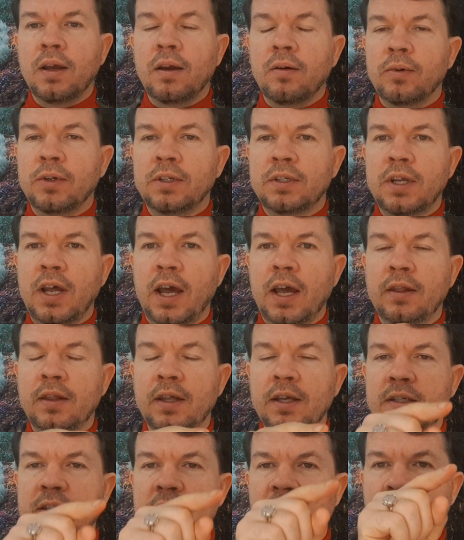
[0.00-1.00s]
we say
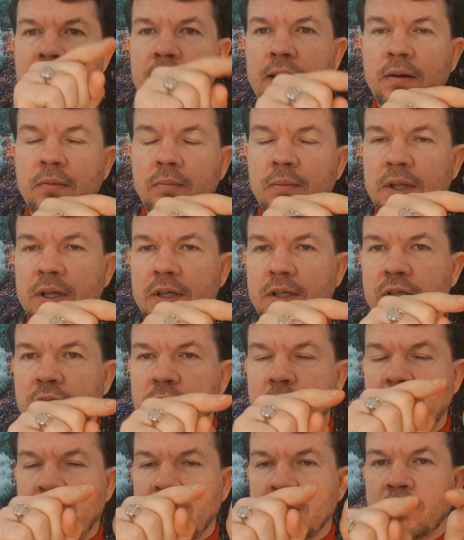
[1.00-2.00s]
this atom, this
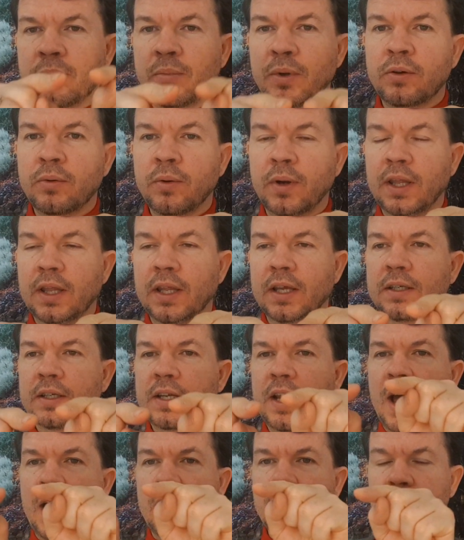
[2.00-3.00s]
space between
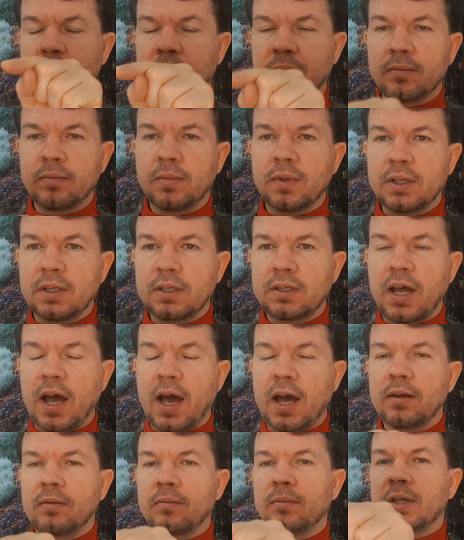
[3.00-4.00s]
this atom, this
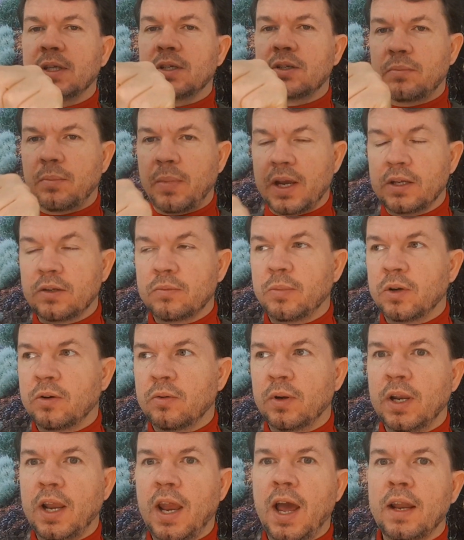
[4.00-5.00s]
space
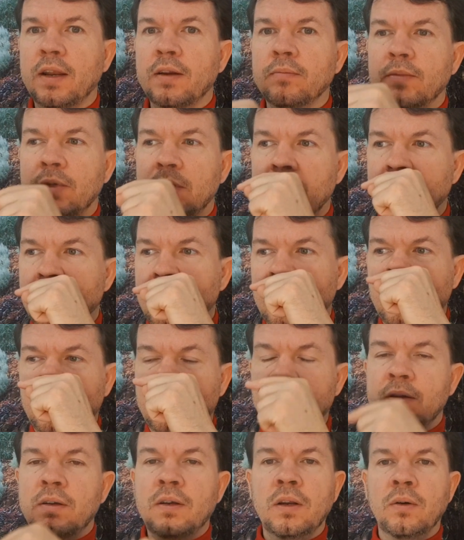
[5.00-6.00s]
between atoms.
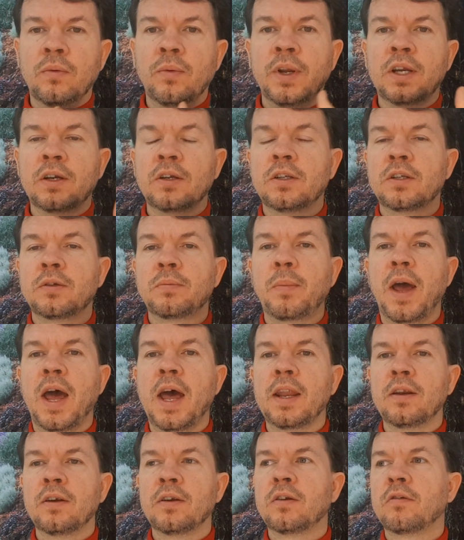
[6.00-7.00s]
We could
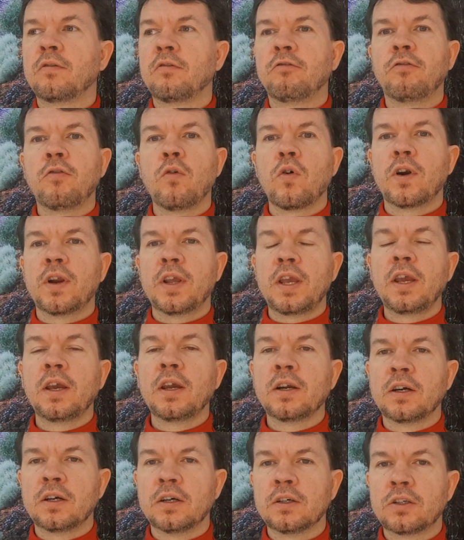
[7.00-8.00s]
spend 4
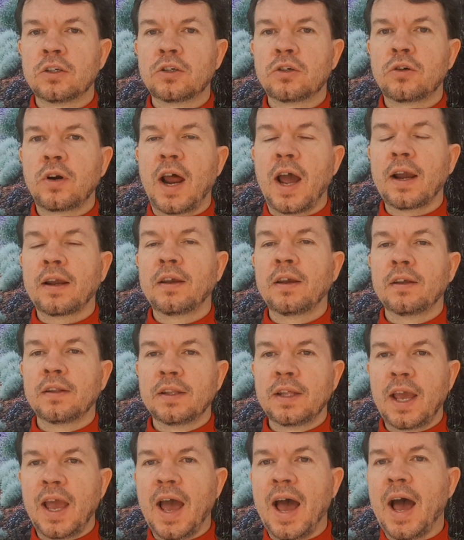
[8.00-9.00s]
years
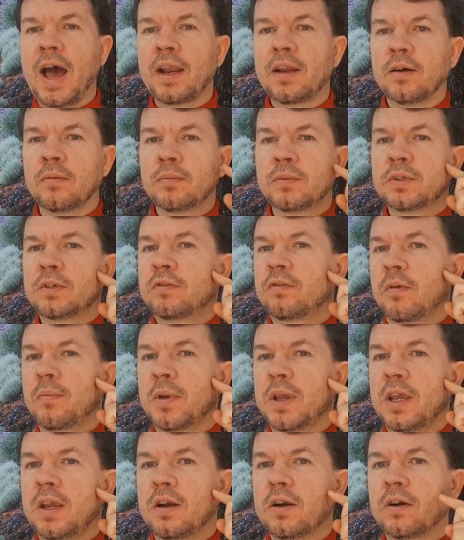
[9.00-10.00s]
tracking the atoms from
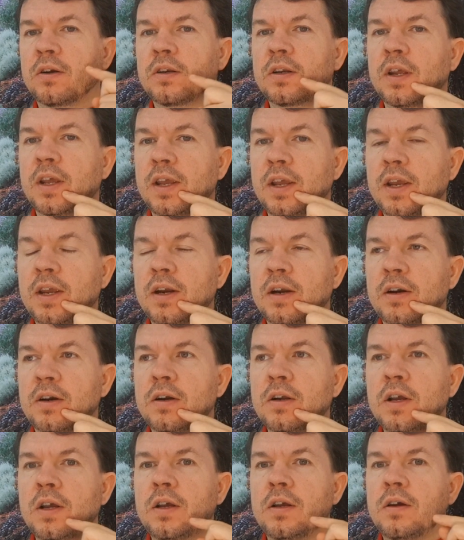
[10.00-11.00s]
here to
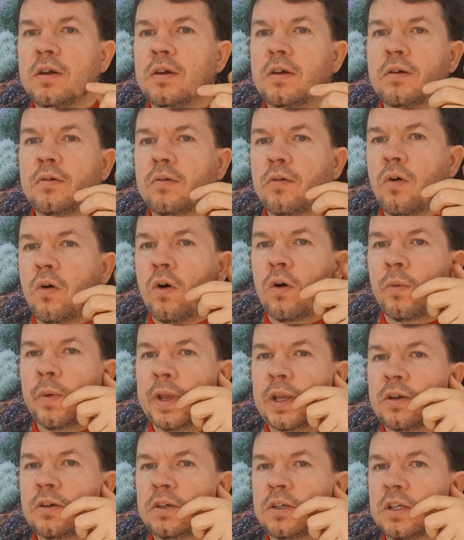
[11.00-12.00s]
here, or
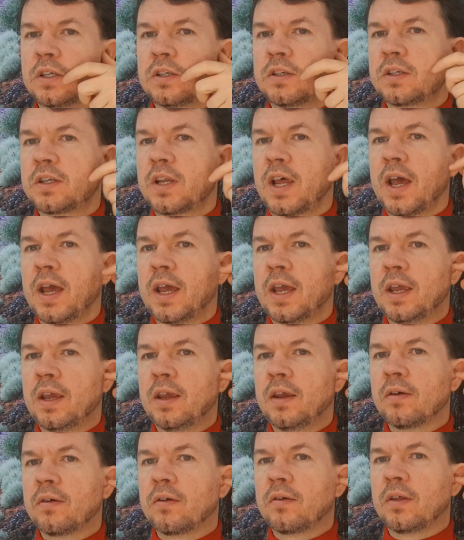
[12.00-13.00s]
we could just
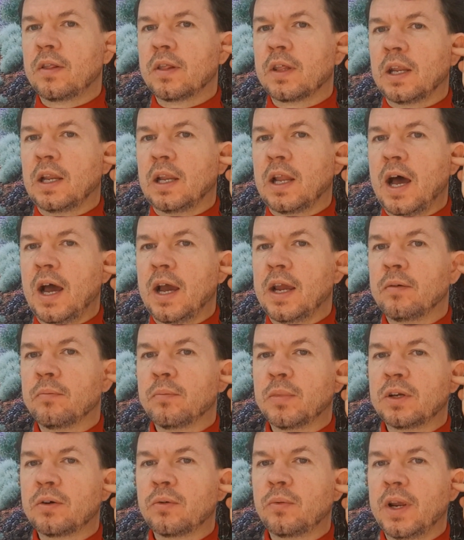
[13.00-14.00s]
say the
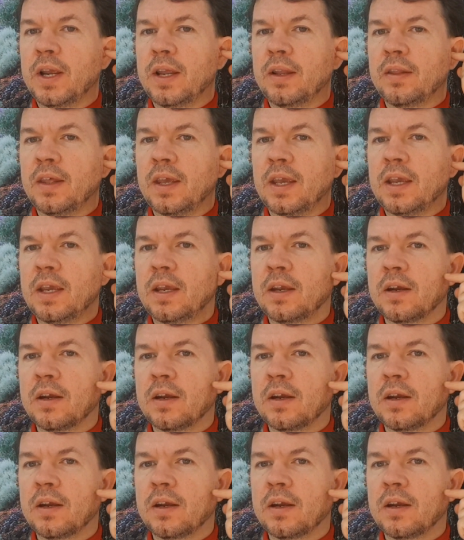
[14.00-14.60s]
line between the